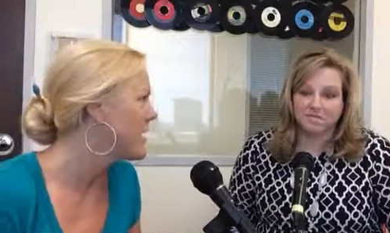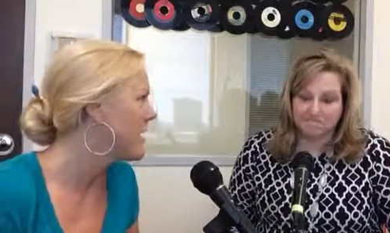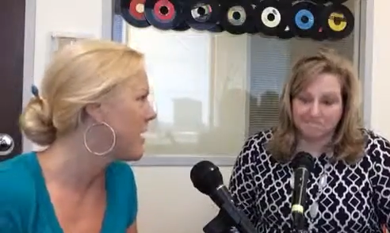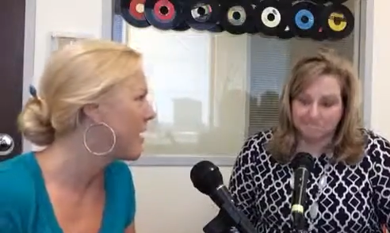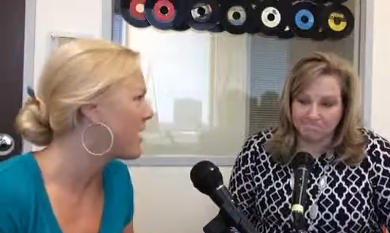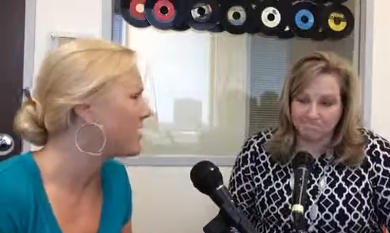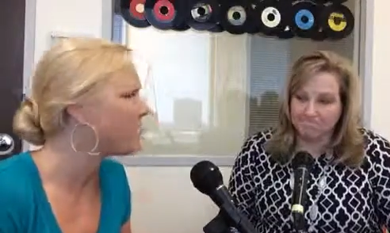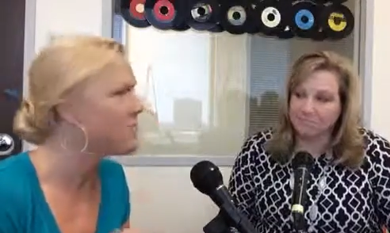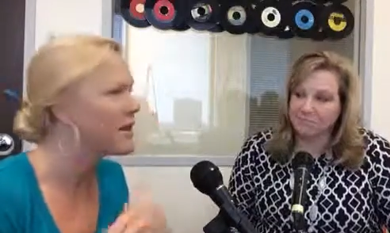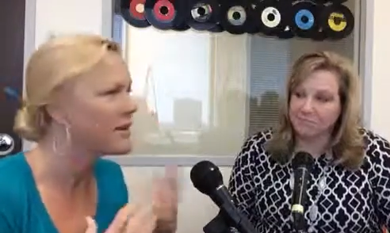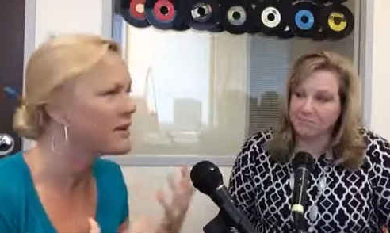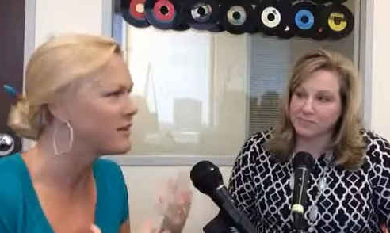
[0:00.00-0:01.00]
Speaker 1: Uh, in
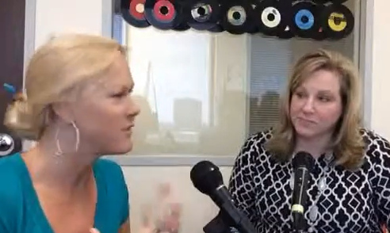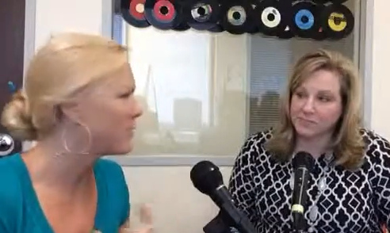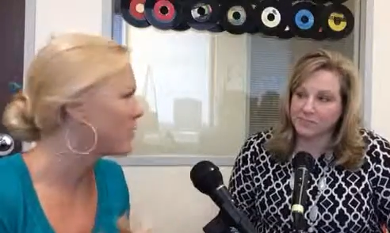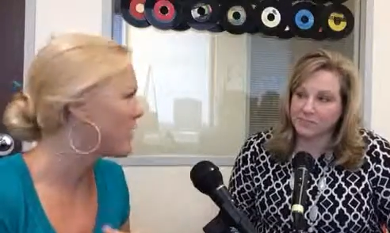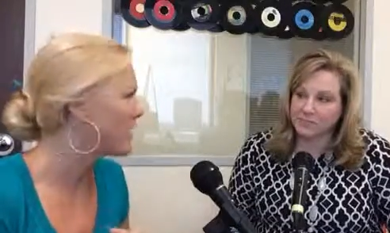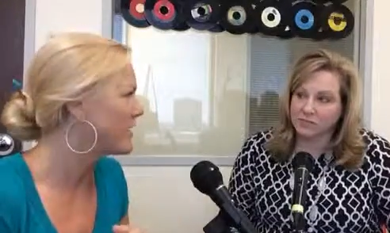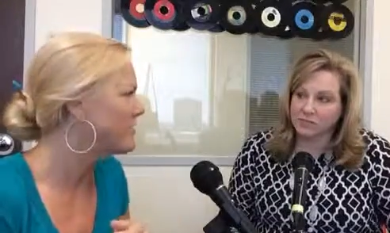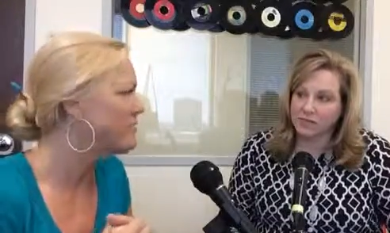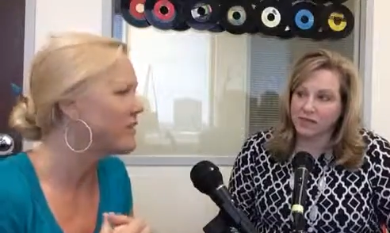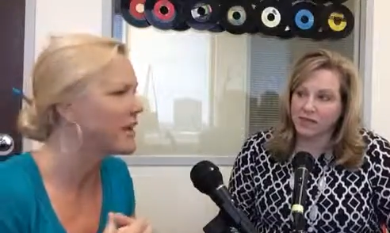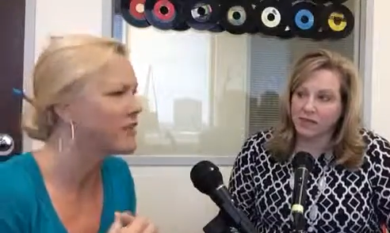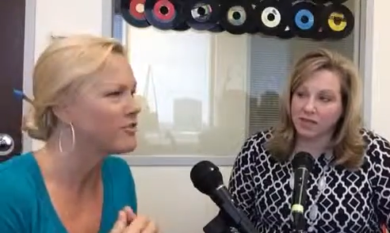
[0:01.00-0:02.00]
many different ways,
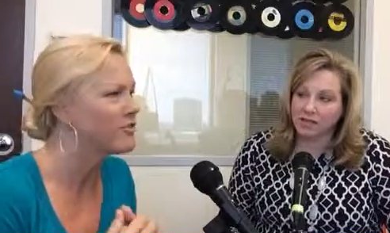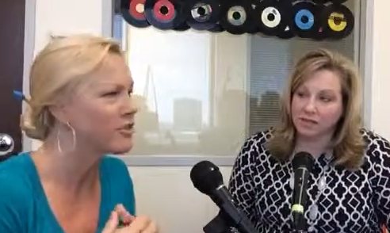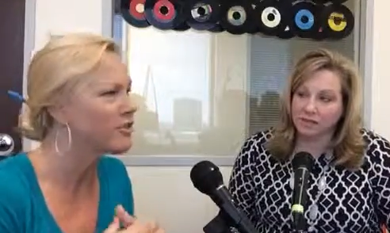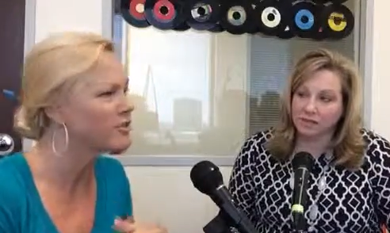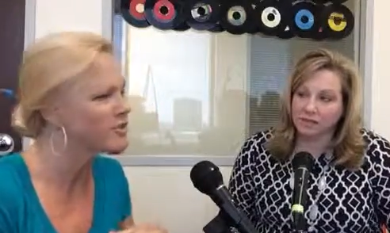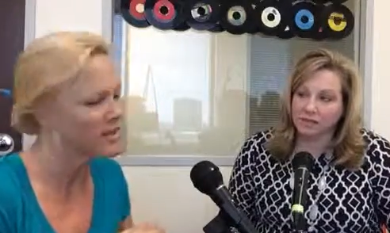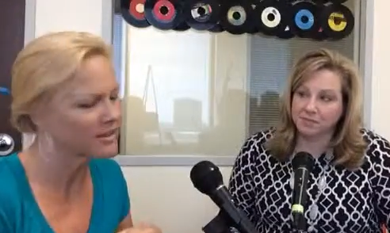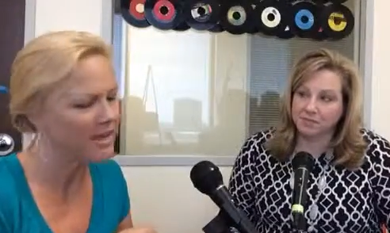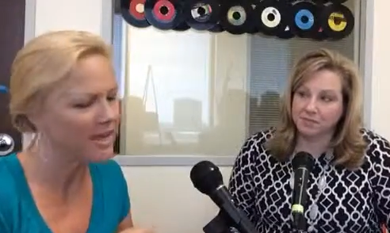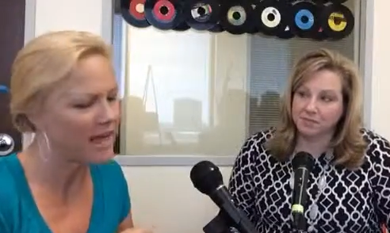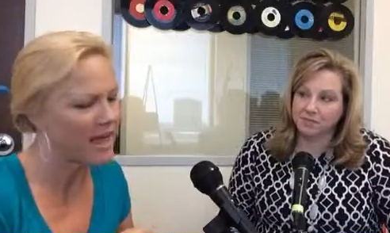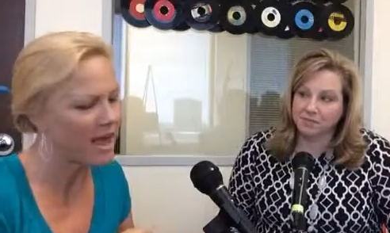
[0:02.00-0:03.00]
and yes. so go check
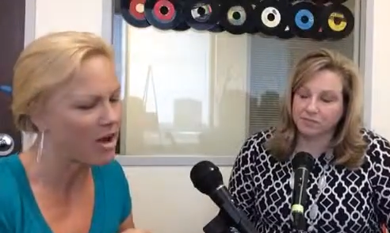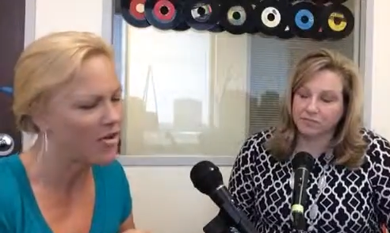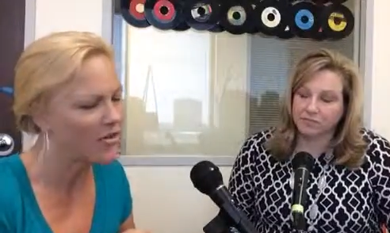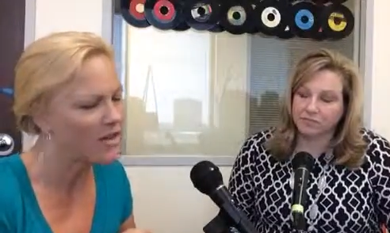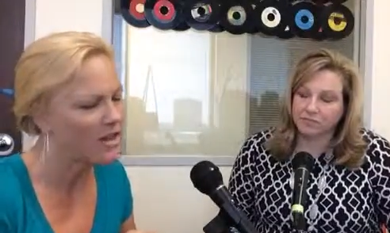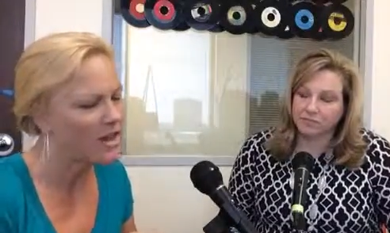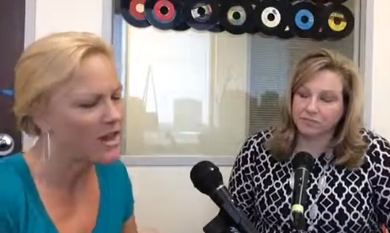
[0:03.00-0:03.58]
that out.